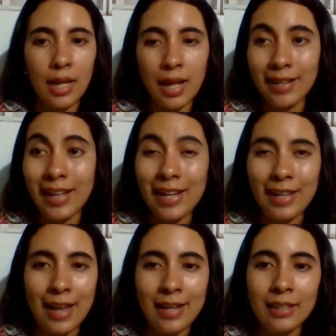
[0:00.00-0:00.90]
I
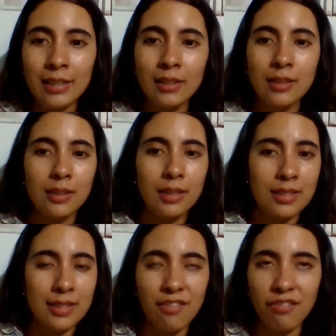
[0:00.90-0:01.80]
like the
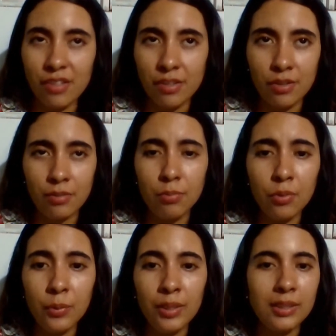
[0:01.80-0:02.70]
science fiction
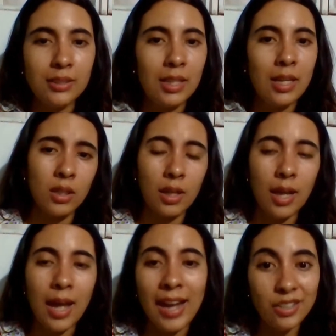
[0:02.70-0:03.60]
movies.
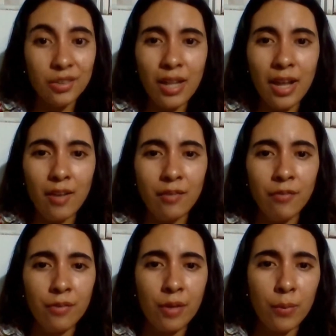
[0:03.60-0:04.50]
I don't have
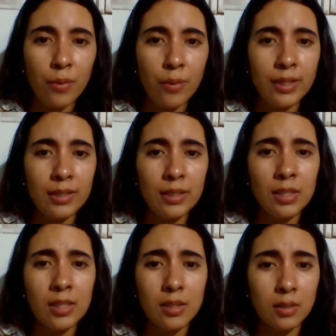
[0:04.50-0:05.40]
favorite
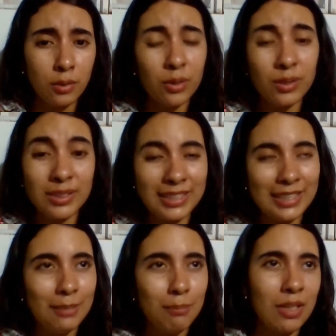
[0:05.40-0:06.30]
soccer
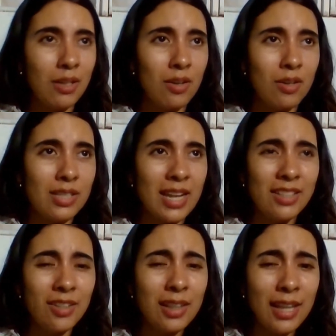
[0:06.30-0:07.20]
team because I
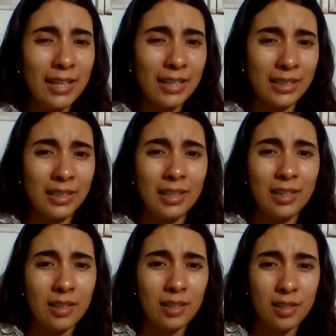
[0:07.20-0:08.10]
don't like
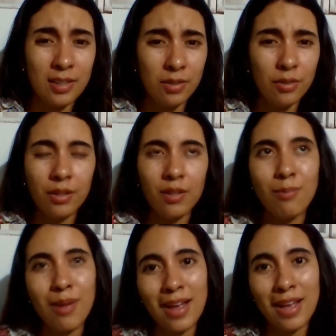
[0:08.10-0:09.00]
the soccer,
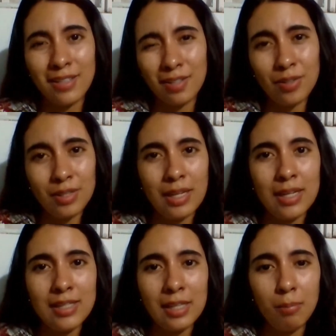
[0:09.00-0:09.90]
but
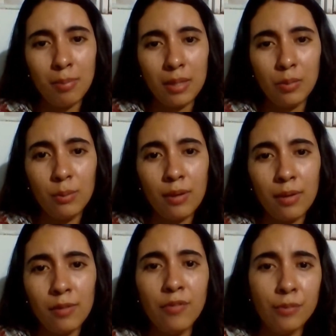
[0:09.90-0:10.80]
sometimes I play
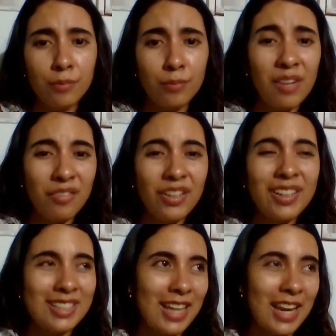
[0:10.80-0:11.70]
with my
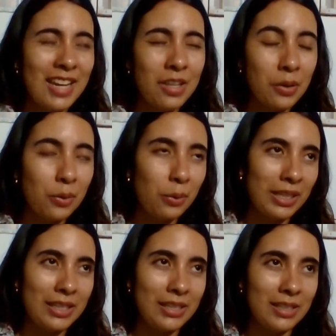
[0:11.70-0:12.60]
friends. I know
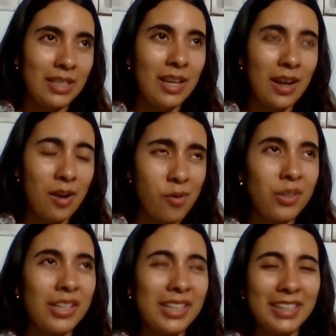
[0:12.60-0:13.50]
it's
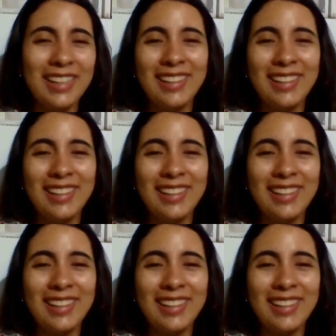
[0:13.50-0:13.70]
ironic.